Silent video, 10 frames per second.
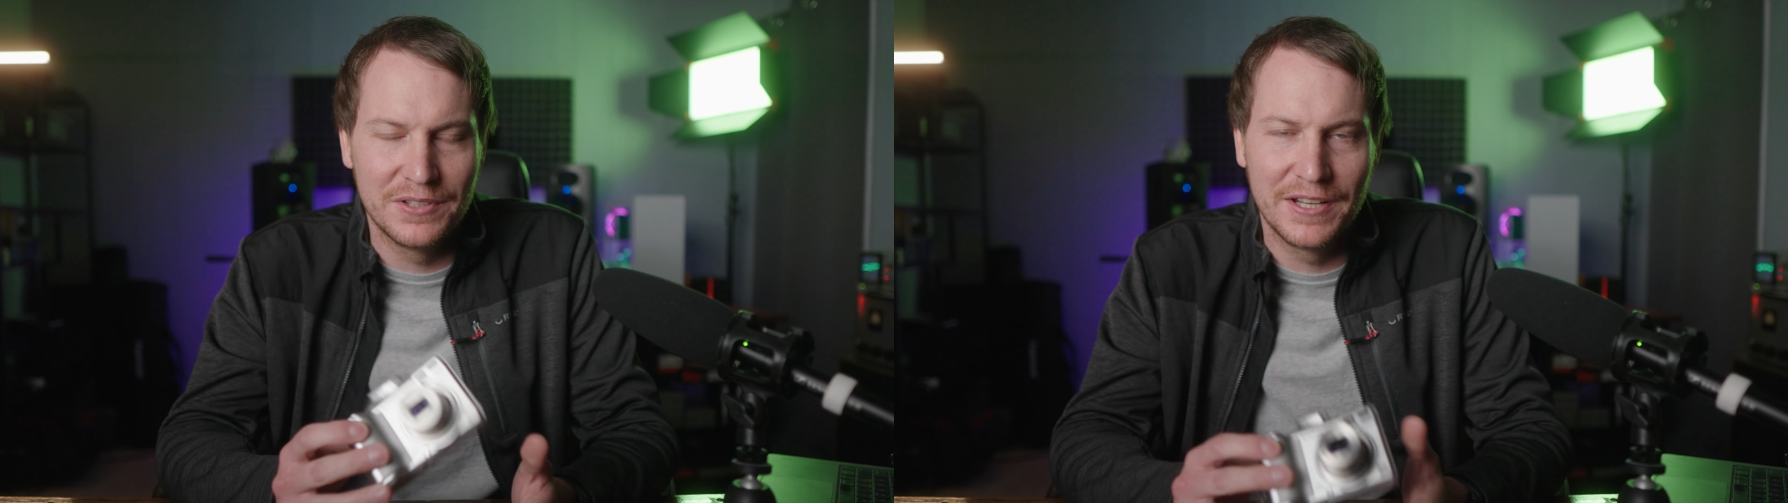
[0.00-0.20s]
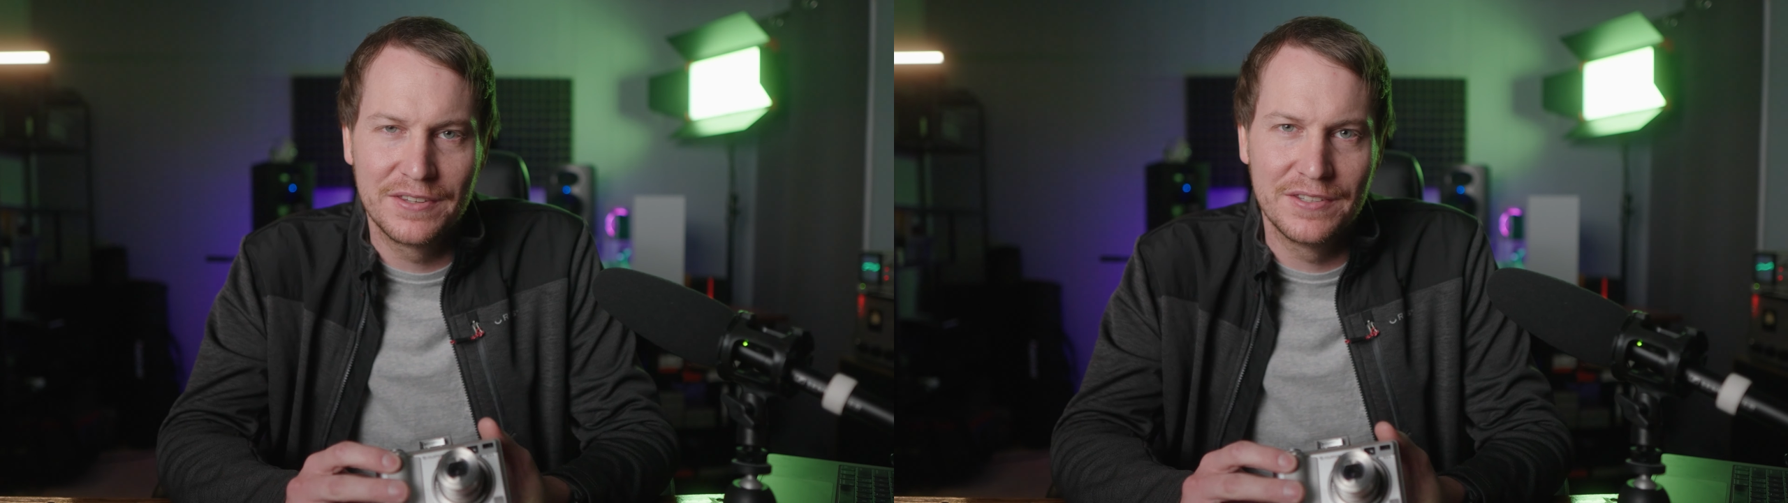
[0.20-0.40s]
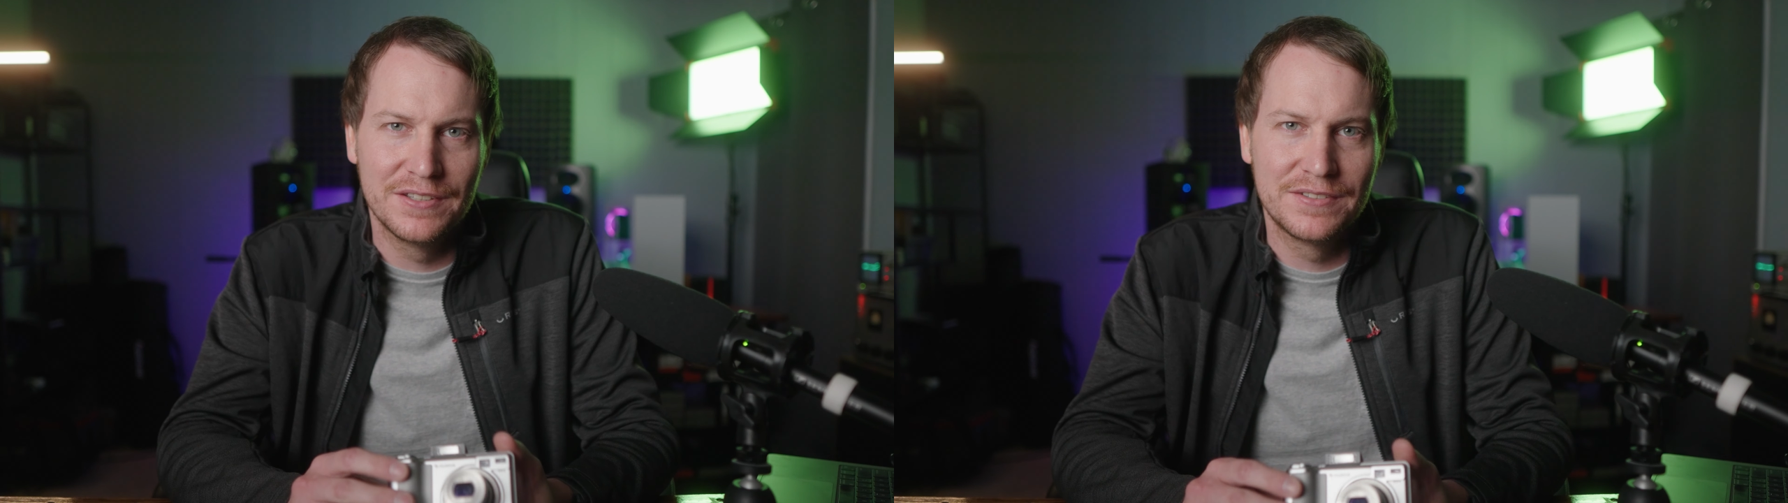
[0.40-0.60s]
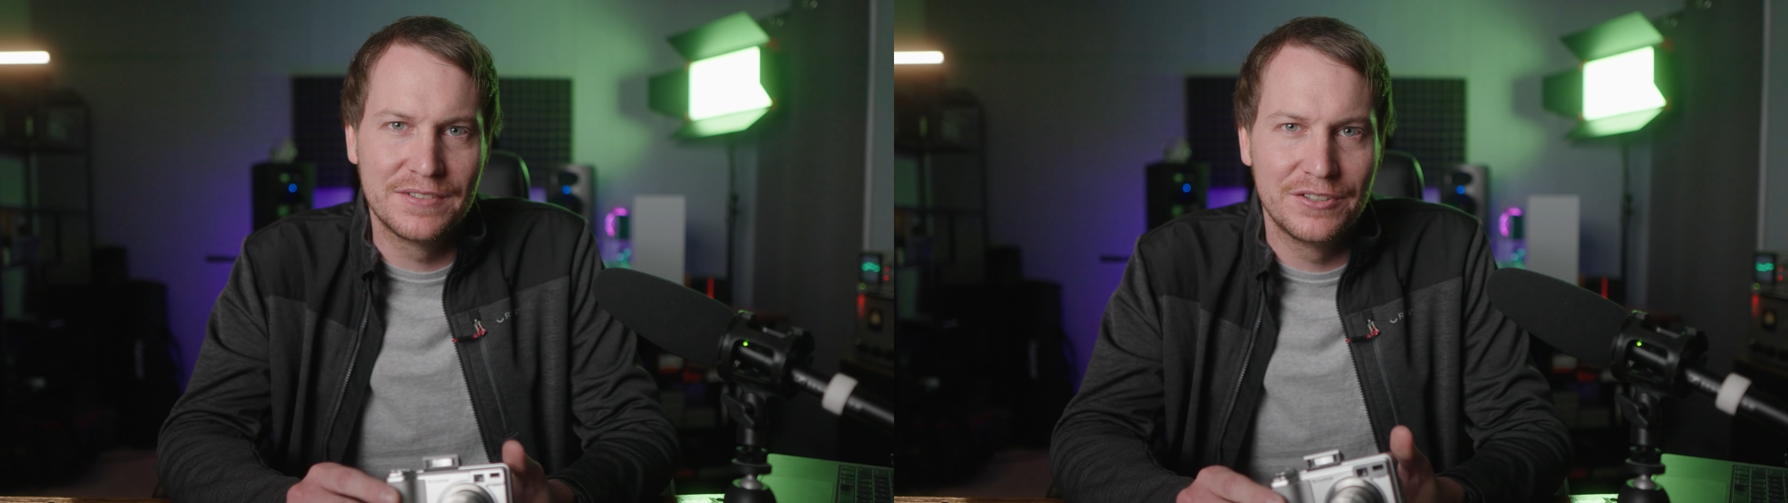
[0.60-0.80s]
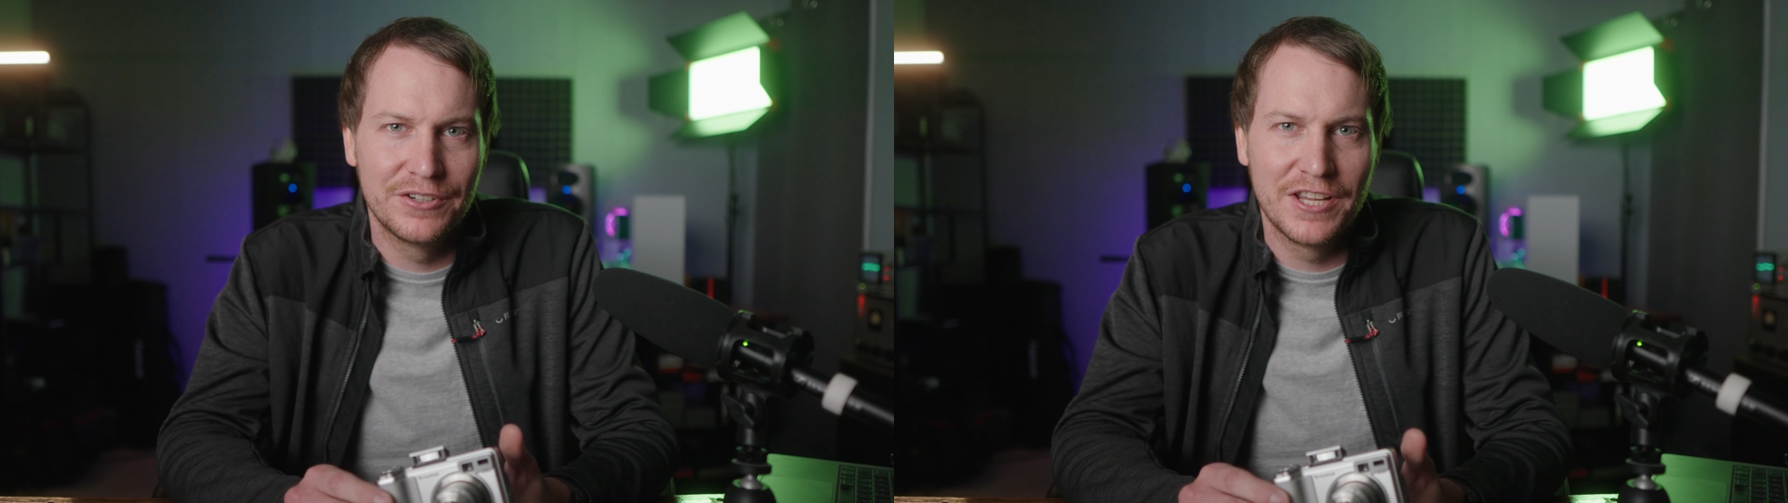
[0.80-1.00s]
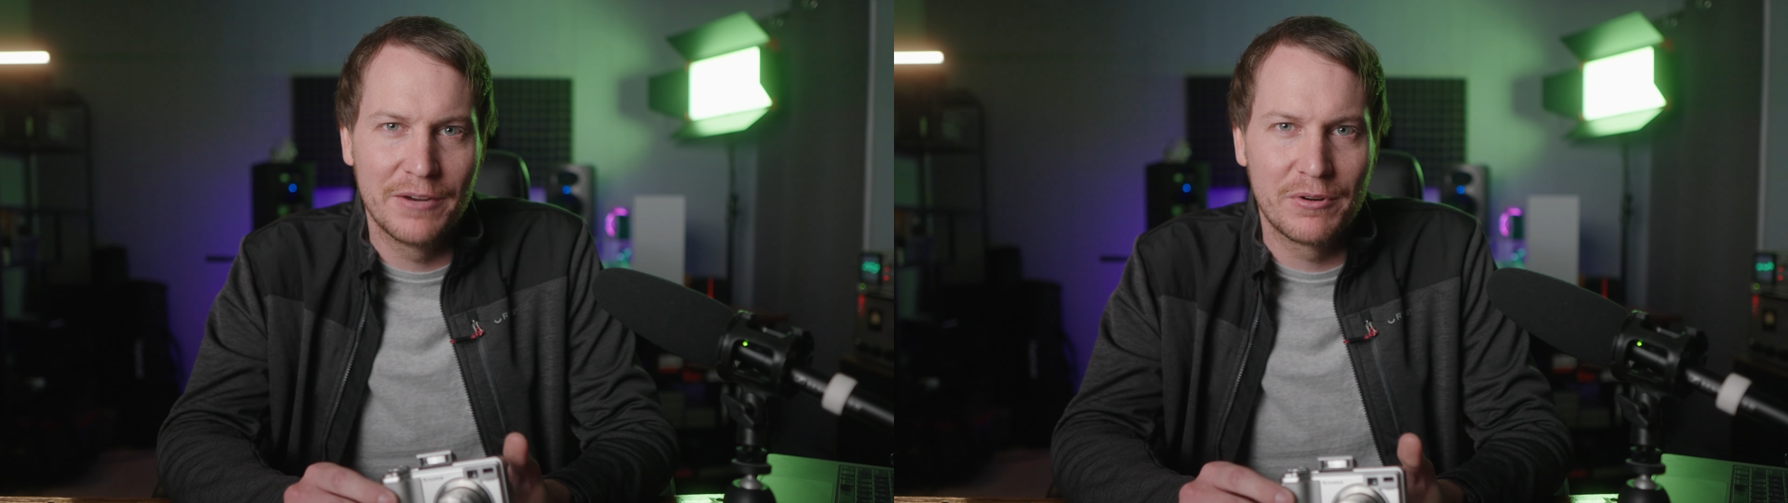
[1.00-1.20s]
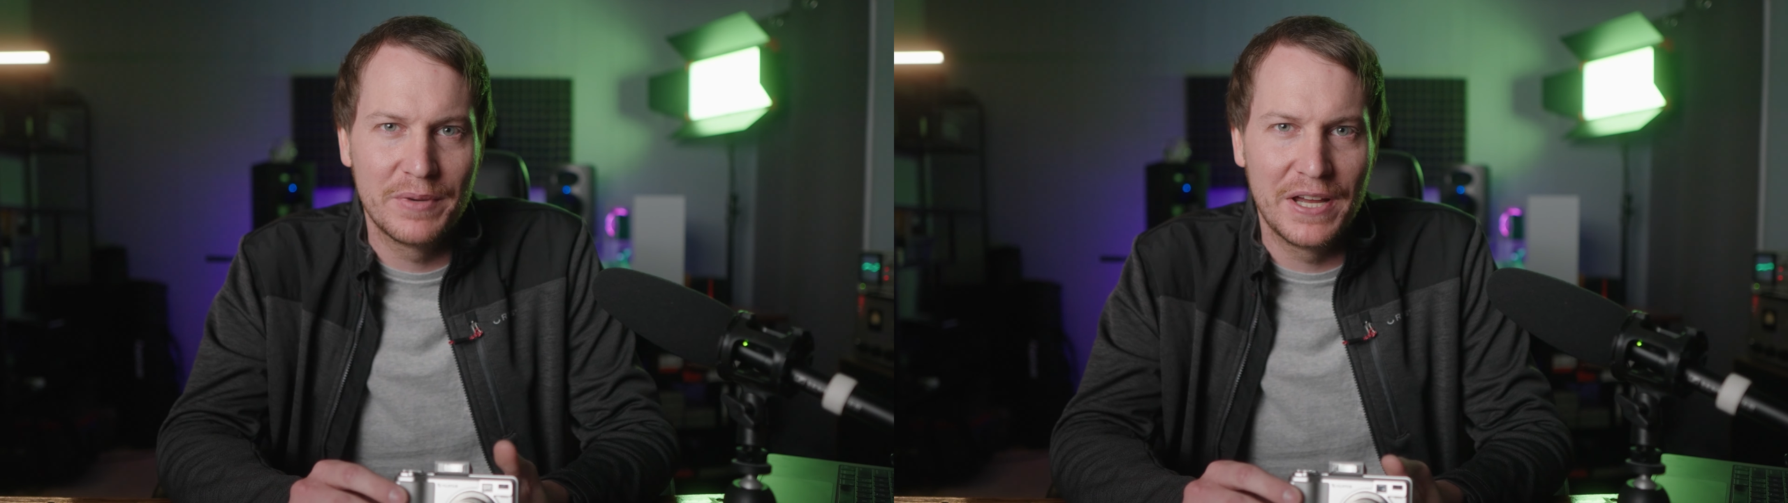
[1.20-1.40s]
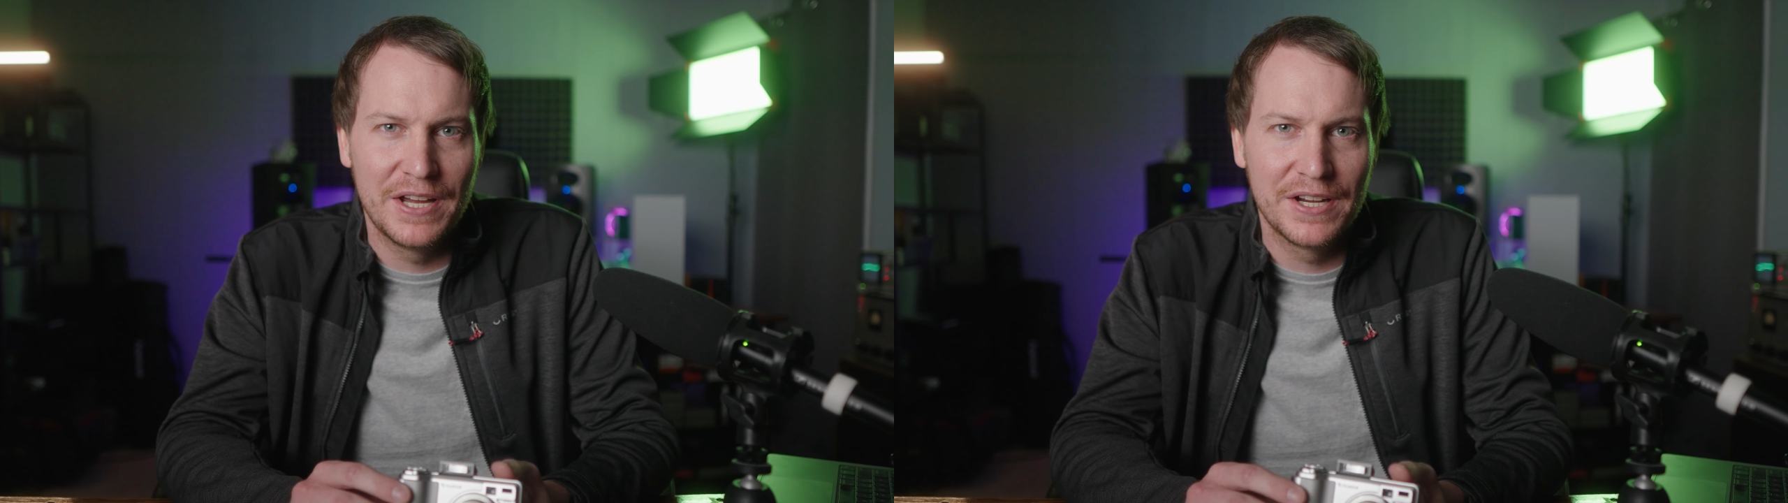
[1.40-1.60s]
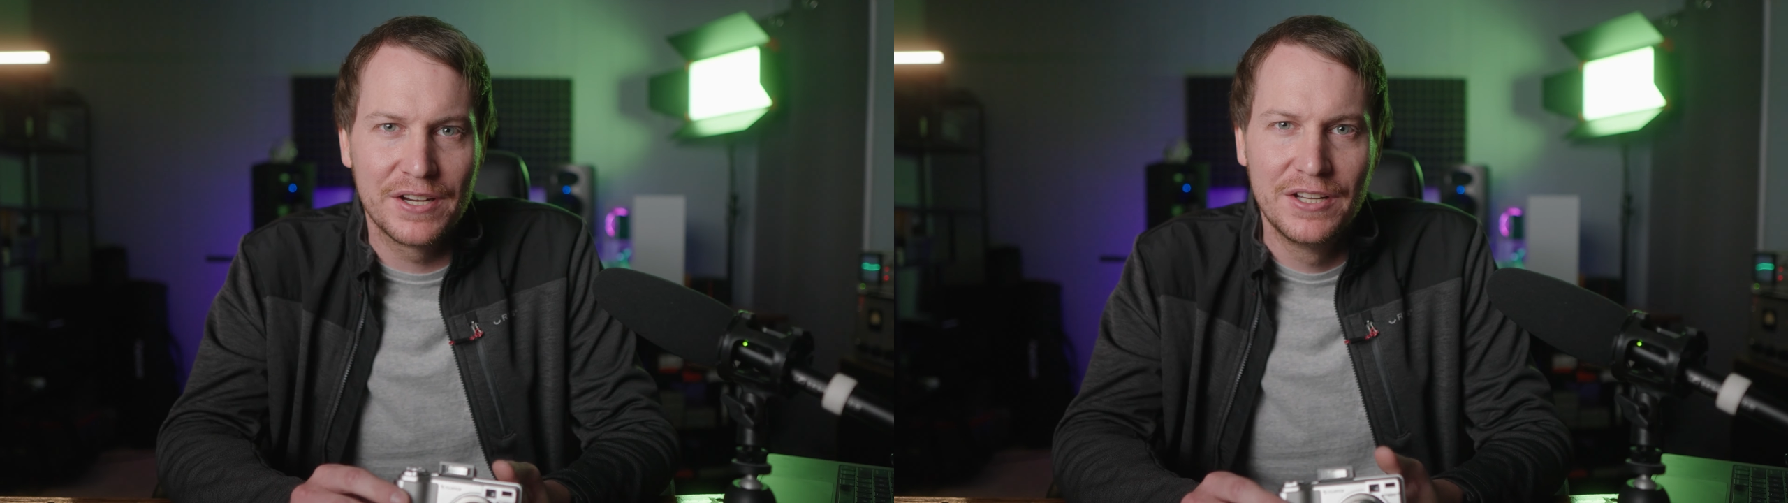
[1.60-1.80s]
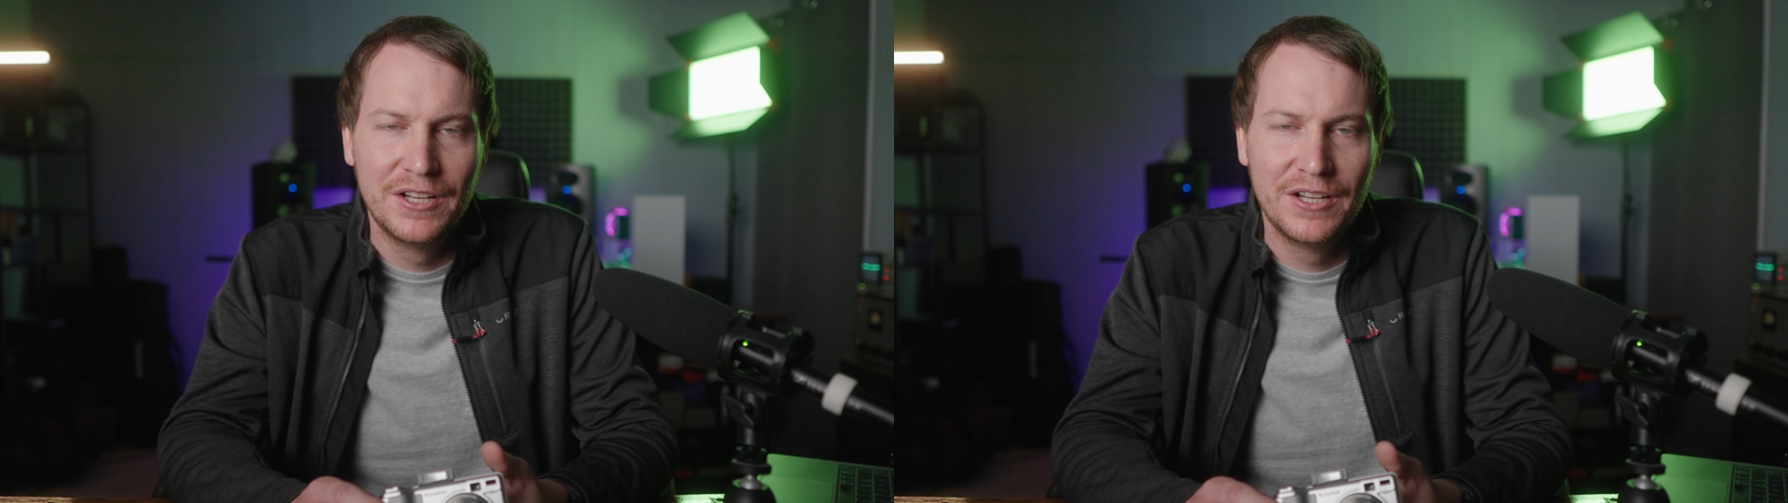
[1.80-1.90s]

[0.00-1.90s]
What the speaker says: like this in your camera bag